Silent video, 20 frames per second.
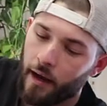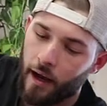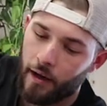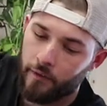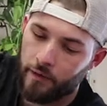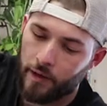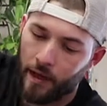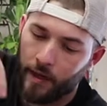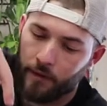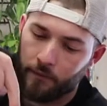
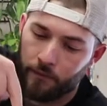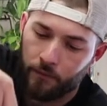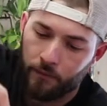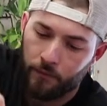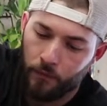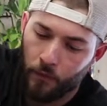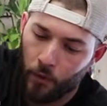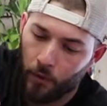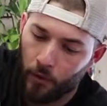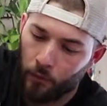I've got
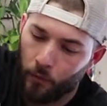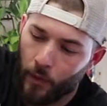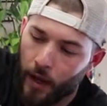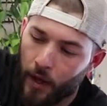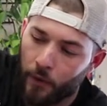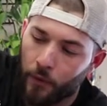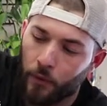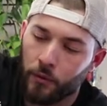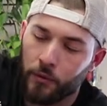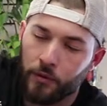four
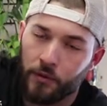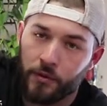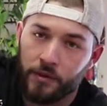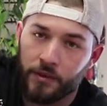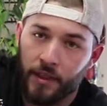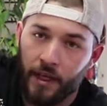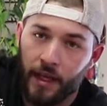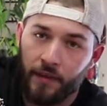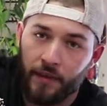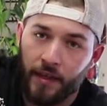rod
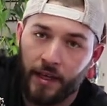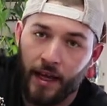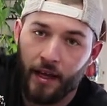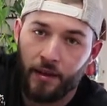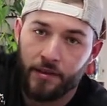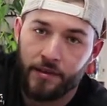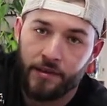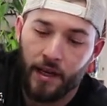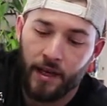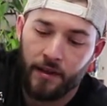holders on the
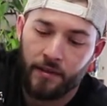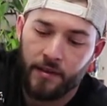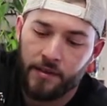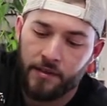outside.